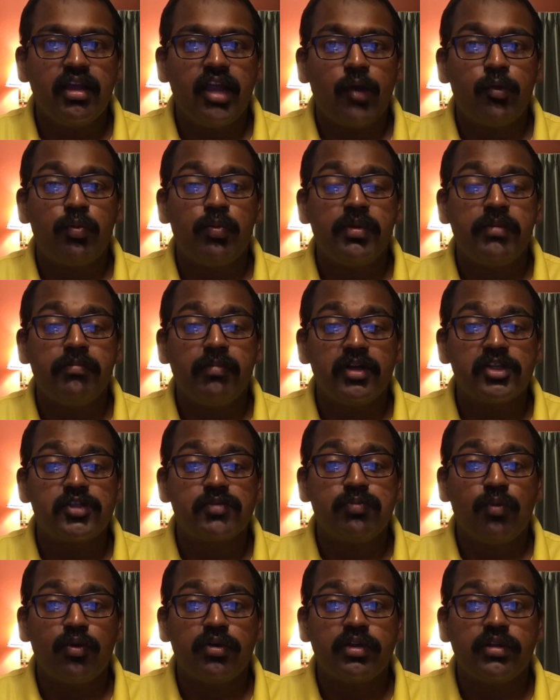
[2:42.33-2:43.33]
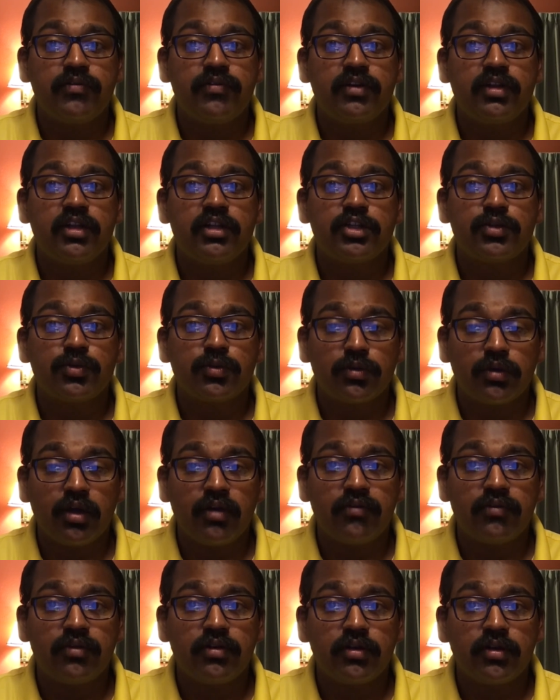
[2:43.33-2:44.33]
it will be much more difficult to
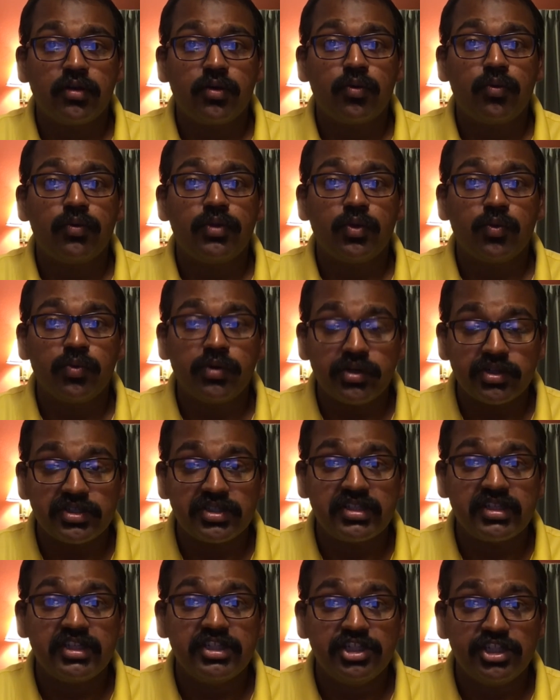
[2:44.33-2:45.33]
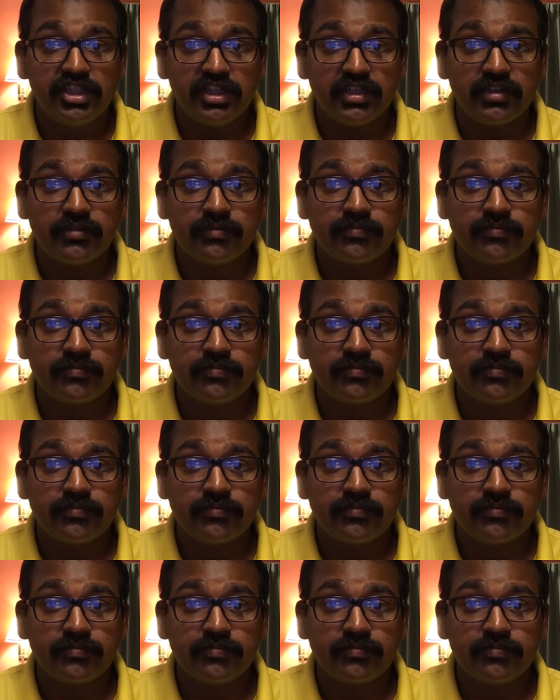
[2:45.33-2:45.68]
recover with a rear CG.